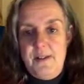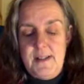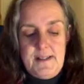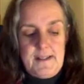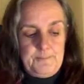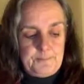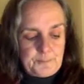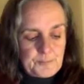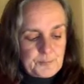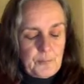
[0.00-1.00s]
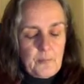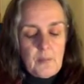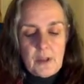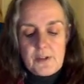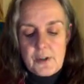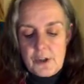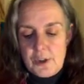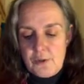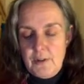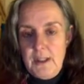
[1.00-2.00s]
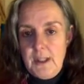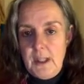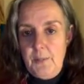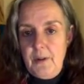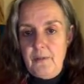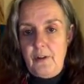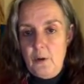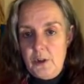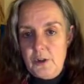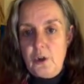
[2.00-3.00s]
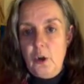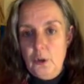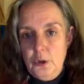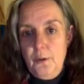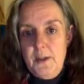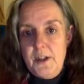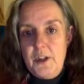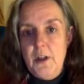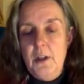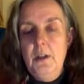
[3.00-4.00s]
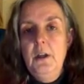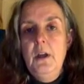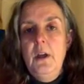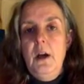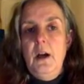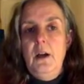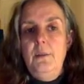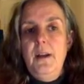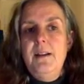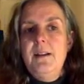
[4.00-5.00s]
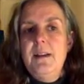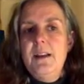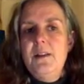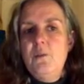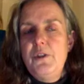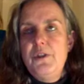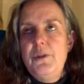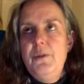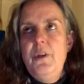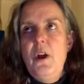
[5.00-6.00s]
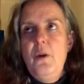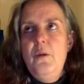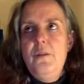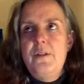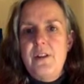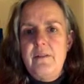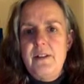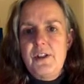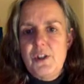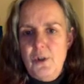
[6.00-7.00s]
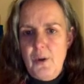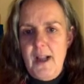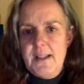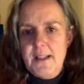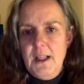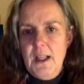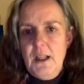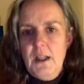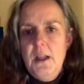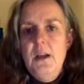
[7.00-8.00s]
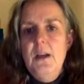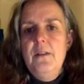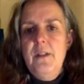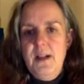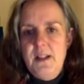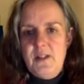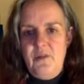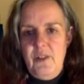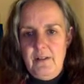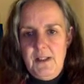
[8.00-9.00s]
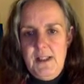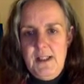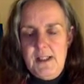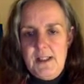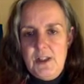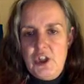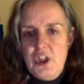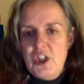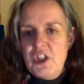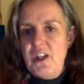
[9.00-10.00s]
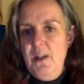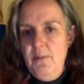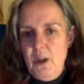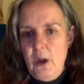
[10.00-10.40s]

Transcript: So just really keeping focused on your mission. And the thing is, once you know the direction you're heading in, then it's very easy to just keep going, regardless of,